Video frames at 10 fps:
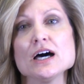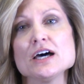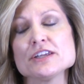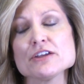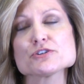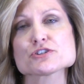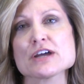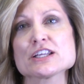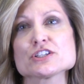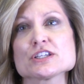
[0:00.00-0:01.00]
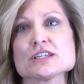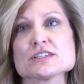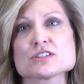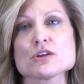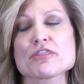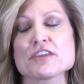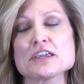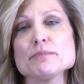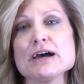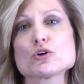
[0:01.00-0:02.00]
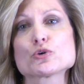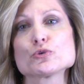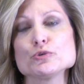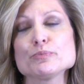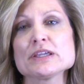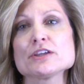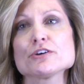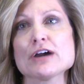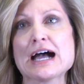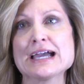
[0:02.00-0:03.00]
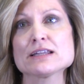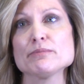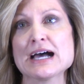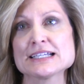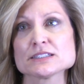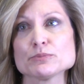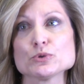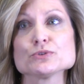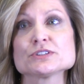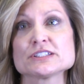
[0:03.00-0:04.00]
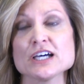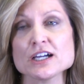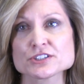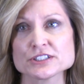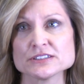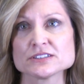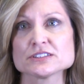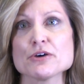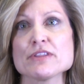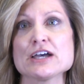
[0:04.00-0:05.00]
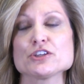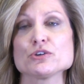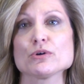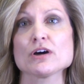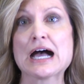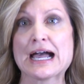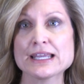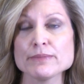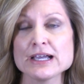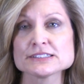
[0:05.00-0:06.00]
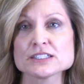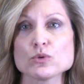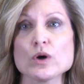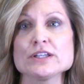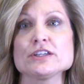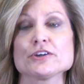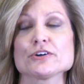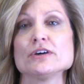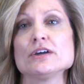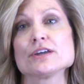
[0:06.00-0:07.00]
Another strategy is, think about grouping your itemizable deductions so that you are itemizing one year